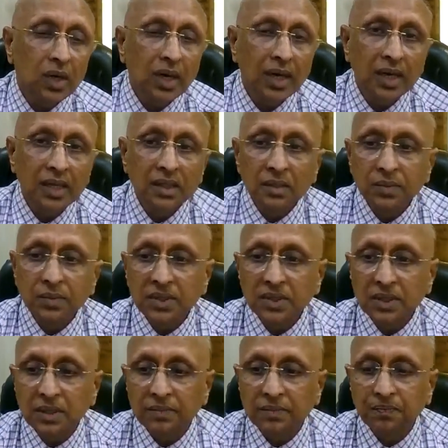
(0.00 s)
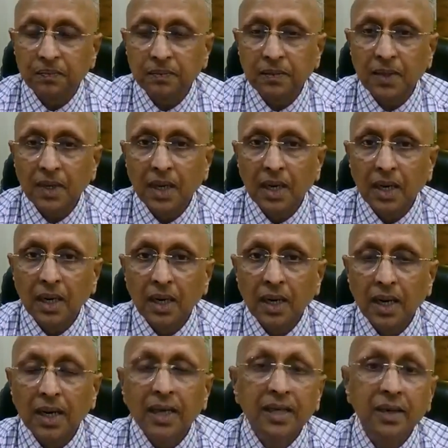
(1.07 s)
on another person.
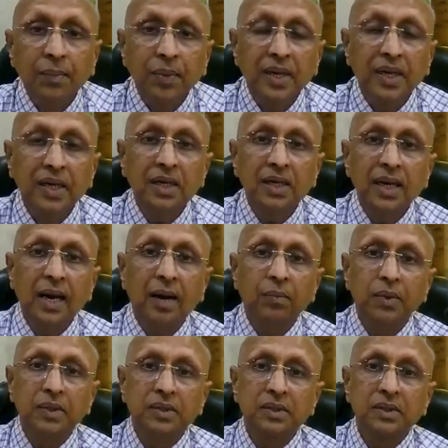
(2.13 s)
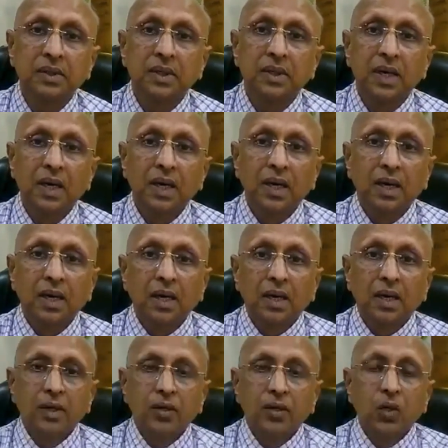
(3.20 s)
It definitely happens.
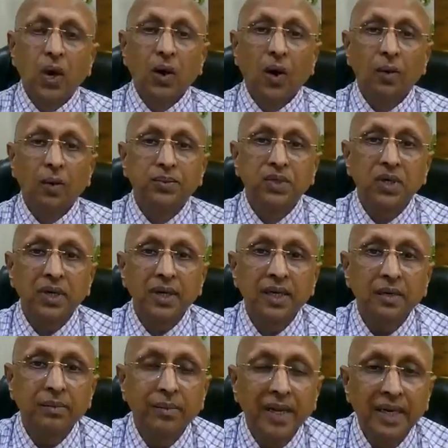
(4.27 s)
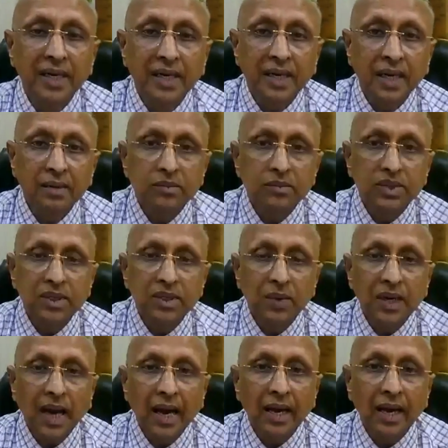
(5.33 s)
You have observed it many times.
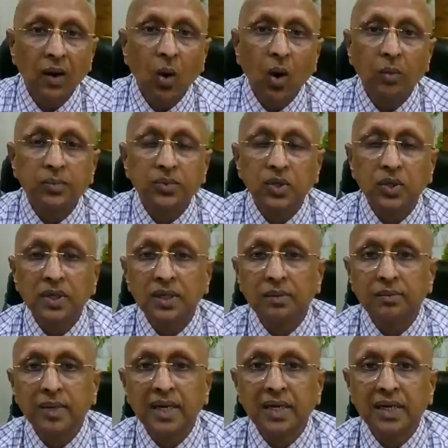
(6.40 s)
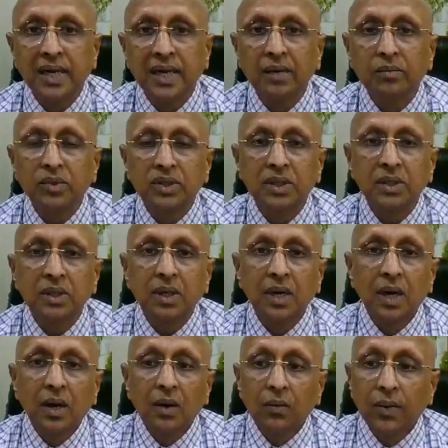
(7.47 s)
Even I have observed it many times
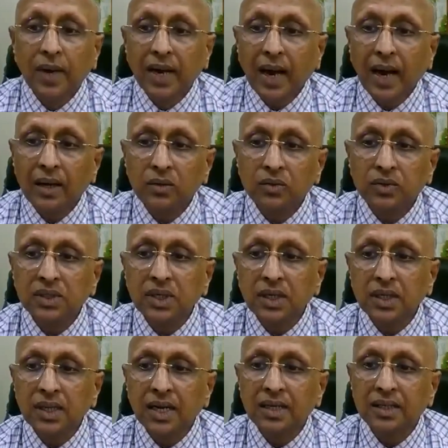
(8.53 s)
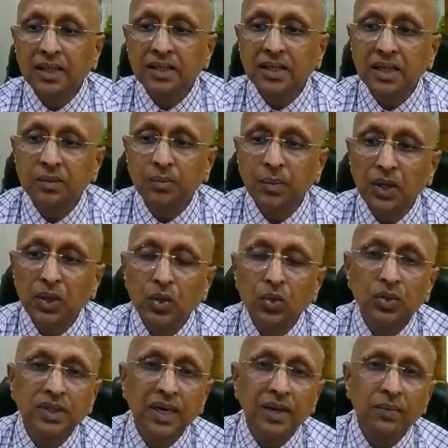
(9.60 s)
when I have seen that this has been
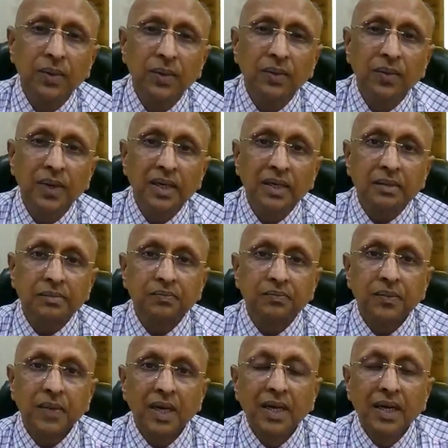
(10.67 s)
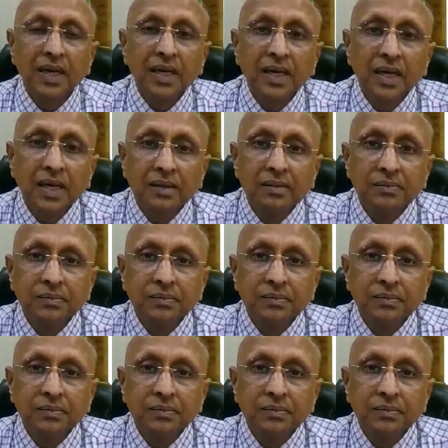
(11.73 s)
used everywhere in India.